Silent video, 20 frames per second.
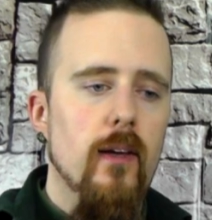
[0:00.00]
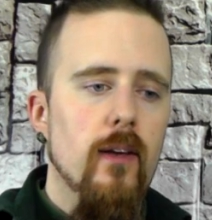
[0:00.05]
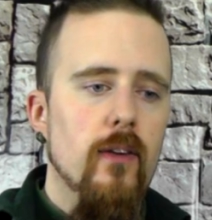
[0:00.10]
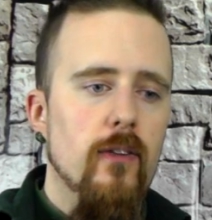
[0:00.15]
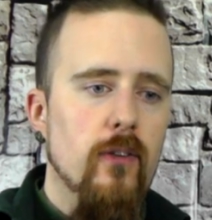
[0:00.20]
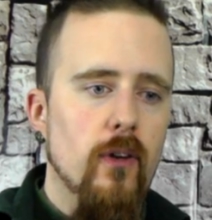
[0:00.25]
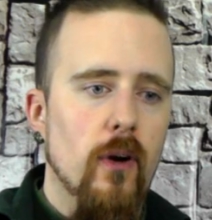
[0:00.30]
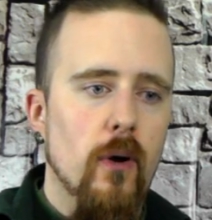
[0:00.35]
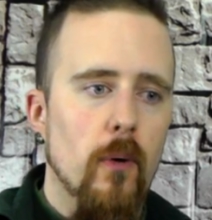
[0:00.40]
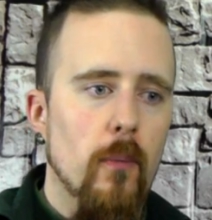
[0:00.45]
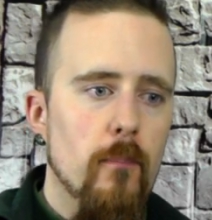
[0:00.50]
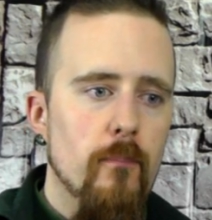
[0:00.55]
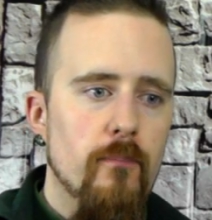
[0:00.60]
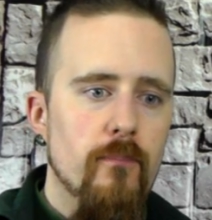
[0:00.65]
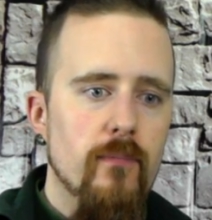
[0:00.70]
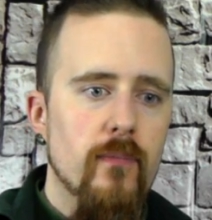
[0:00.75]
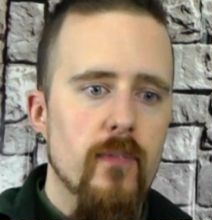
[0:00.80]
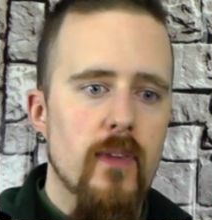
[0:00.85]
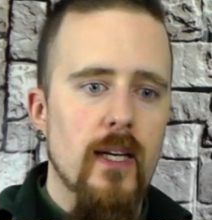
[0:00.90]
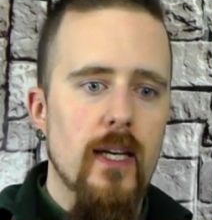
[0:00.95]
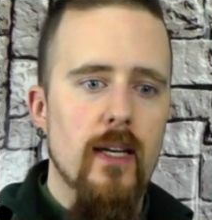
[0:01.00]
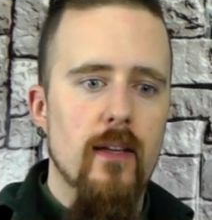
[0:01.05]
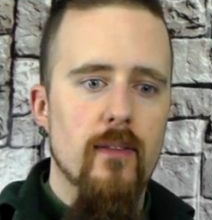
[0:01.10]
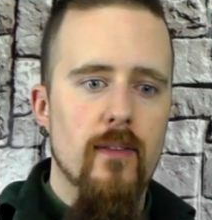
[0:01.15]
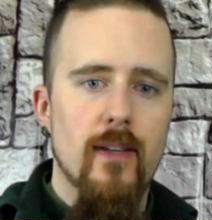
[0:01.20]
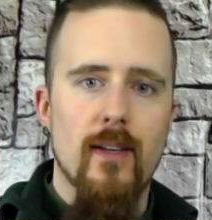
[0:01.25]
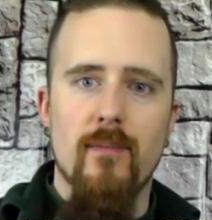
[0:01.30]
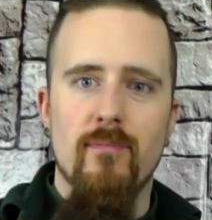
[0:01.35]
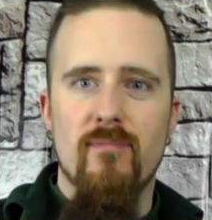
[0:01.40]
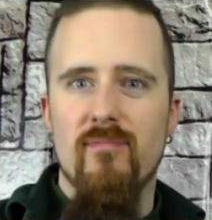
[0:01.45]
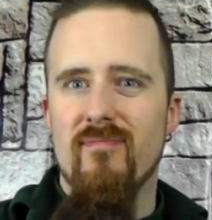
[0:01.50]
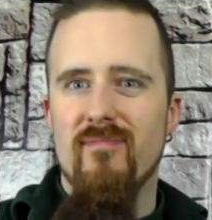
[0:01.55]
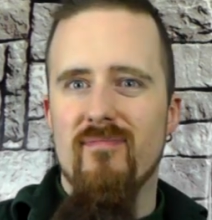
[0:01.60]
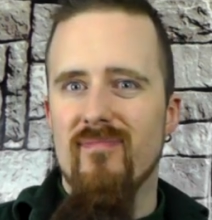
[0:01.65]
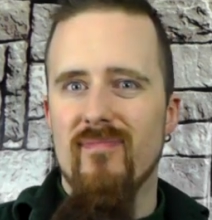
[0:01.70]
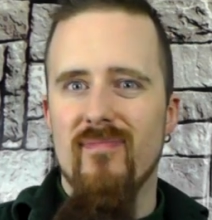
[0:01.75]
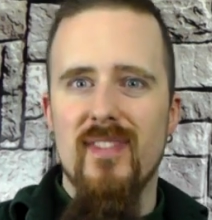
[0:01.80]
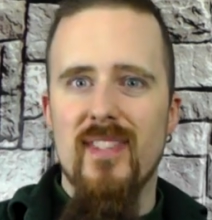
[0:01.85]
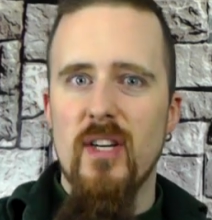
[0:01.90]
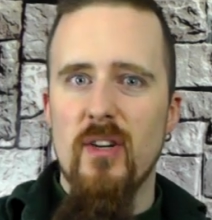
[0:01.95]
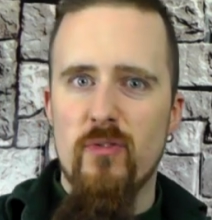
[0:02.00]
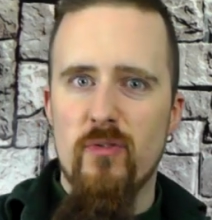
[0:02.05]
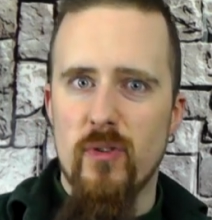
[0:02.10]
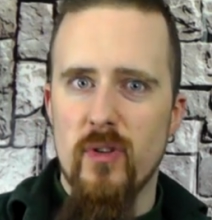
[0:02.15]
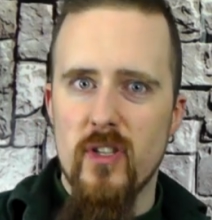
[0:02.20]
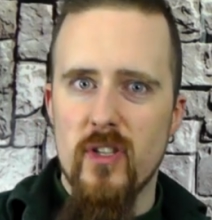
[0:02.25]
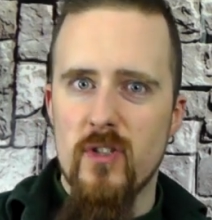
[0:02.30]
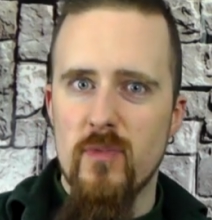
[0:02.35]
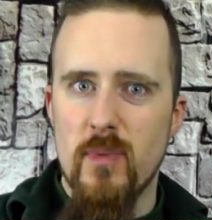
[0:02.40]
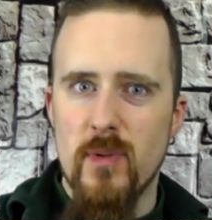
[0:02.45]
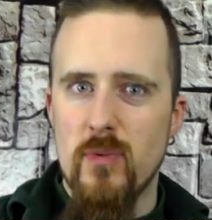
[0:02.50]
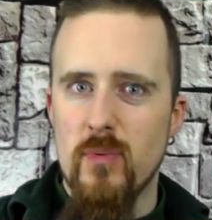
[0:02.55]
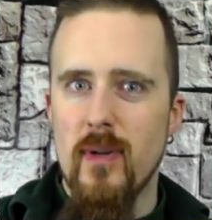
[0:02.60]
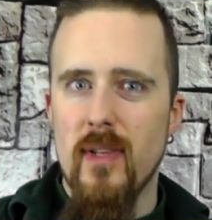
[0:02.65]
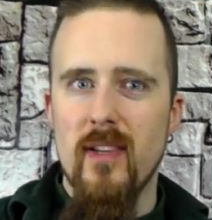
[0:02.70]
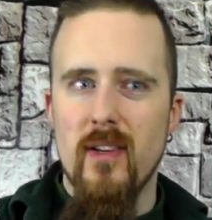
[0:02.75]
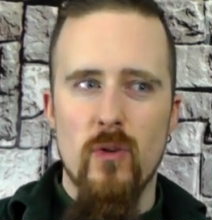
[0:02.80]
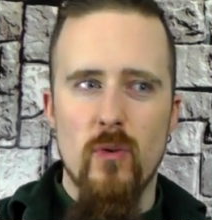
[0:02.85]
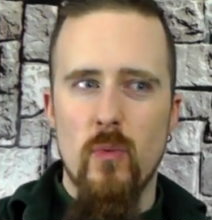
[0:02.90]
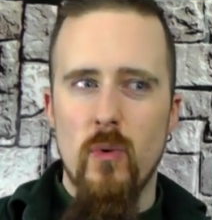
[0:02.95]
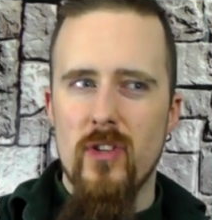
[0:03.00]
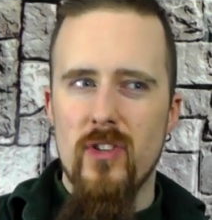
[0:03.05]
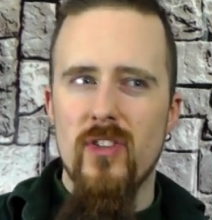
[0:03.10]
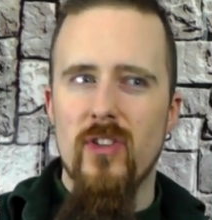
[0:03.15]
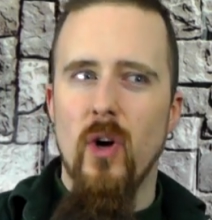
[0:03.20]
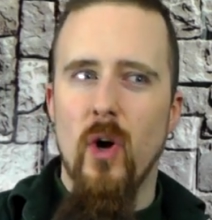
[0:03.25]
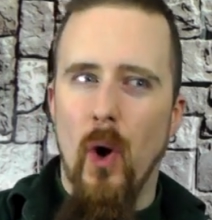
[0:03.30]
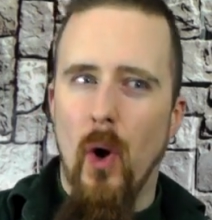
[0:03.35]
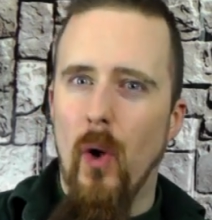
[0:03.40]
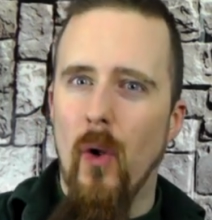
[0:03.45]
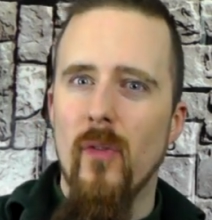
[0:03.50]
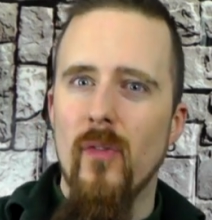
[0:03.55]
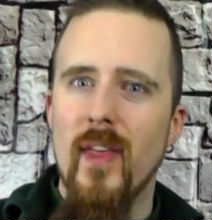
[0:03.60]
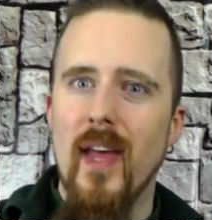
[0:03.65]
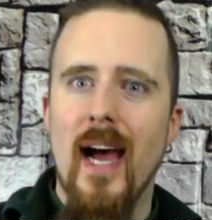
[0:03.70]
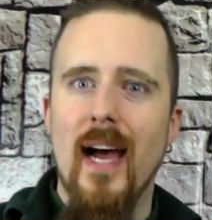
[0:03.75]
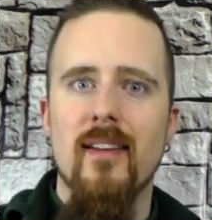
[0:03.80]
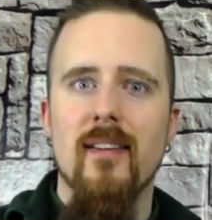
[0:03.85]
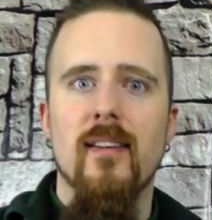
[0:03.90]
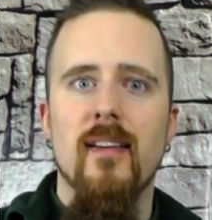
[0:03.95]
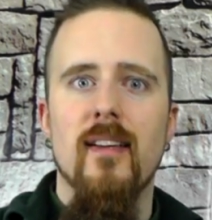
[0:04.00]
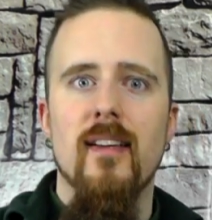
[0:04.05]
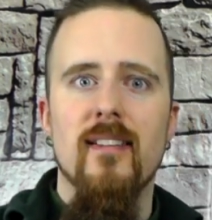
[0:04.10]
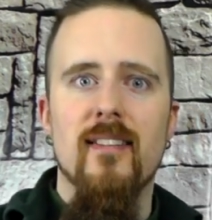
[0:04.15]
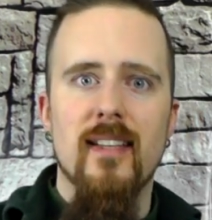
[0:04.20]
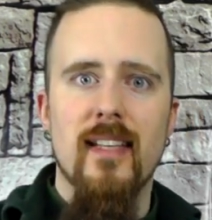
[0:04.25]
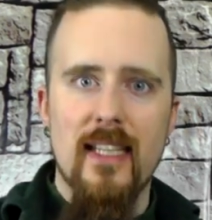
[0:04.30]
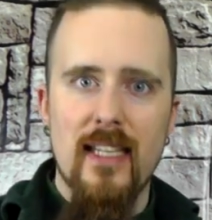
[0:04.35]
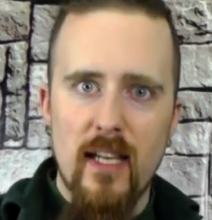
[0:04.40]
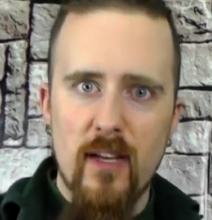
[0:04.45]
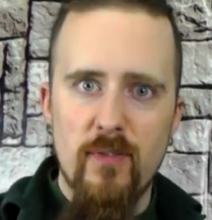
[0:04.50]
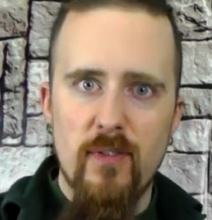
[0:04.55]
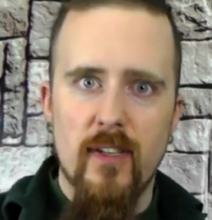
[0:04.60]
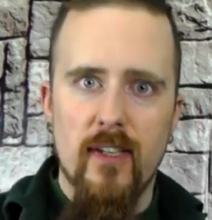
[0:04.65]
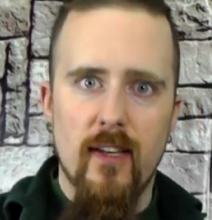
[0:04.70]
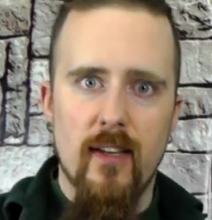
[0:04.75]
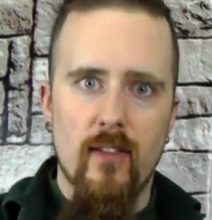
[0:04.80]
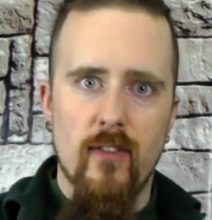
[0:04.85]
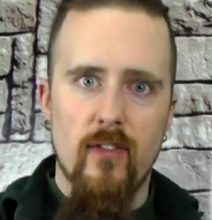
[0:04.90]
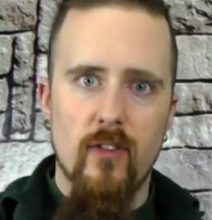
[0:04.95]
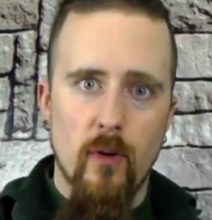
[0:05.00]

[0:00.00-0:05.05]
So the difference between the two wasn't all that significant.